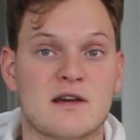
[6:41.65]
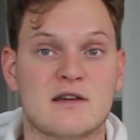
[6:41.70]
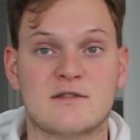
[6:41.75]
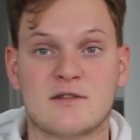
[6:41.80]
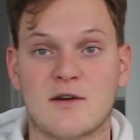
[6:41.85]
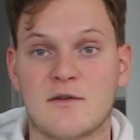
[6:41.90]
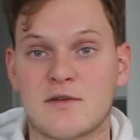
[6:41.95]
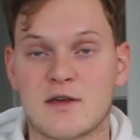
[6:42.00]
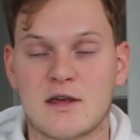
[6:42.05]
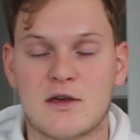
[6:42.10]
is
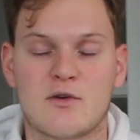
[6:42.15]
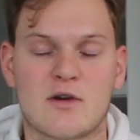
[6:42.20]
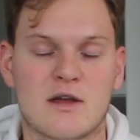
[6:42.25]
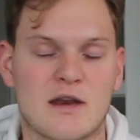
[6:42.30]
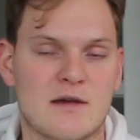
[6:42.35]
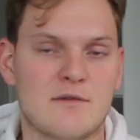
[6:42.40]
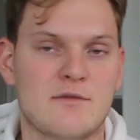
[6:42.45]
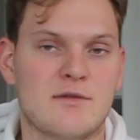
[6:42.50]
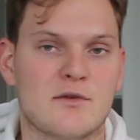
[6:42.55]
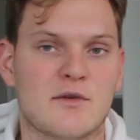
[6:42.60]
something you
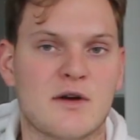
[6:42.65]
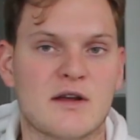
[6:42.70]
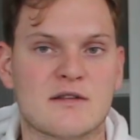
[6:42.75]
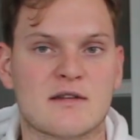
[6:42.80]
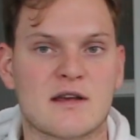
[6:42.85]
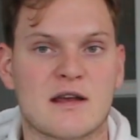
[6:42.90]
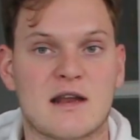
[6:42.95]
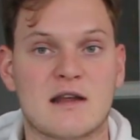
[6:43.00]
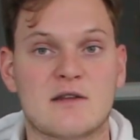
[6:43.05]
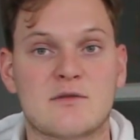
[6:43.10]
can
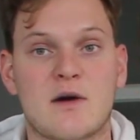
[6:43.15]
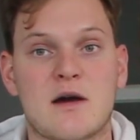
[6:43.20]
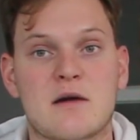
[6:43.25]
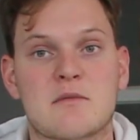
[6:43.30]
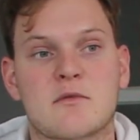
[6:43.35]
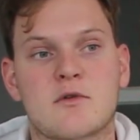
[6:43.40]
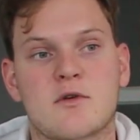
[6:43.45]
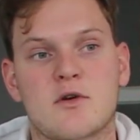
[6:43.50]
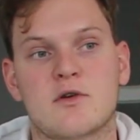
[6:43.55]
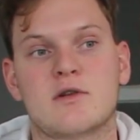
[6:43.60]
influence, and that's why
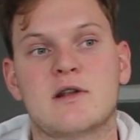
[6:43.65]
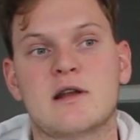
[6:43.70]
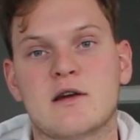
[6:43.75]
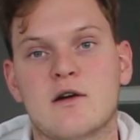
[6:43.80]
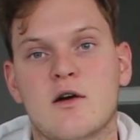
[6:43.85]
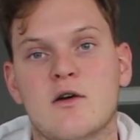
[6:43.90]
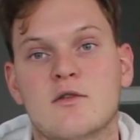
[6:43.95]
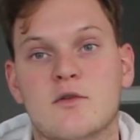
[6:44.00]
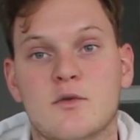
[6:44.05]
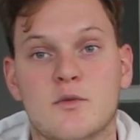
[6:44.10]
I'm currently
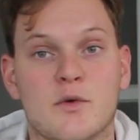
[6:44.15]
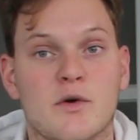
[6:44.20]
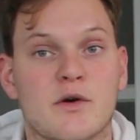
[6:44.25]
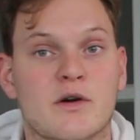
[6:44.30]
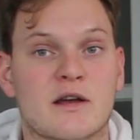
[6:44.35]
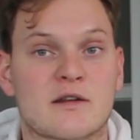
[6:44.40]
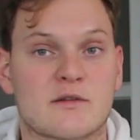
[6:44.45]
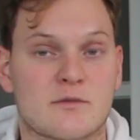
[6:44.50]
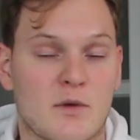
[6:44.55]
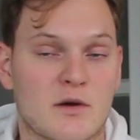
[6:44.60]
going to
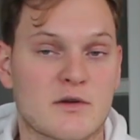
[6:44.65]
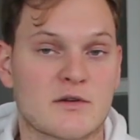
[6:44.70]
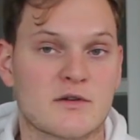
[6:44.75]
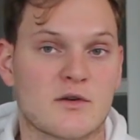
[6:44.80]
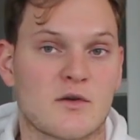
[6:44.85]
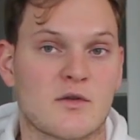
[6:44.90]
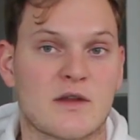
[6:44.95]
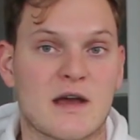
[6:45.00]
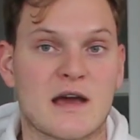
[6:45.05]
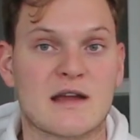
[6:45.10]
work as much
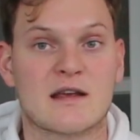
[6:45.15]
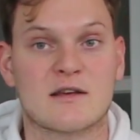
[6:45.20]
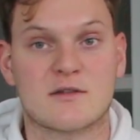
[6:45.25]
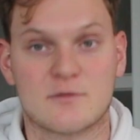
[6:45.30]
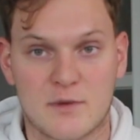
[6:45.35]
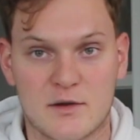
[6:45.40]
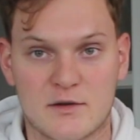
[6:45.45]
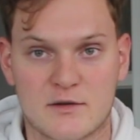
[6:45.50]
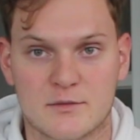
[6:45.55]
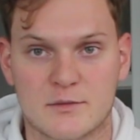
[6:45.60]
on that as
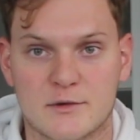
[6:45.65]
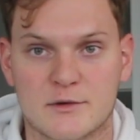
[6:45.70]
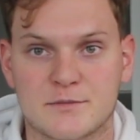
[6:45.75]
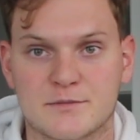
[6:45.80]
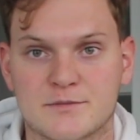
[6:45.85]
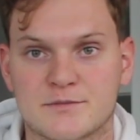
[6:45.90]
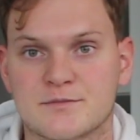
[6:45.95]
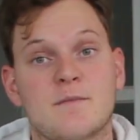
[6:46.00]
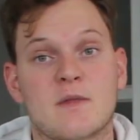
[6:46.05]
possible.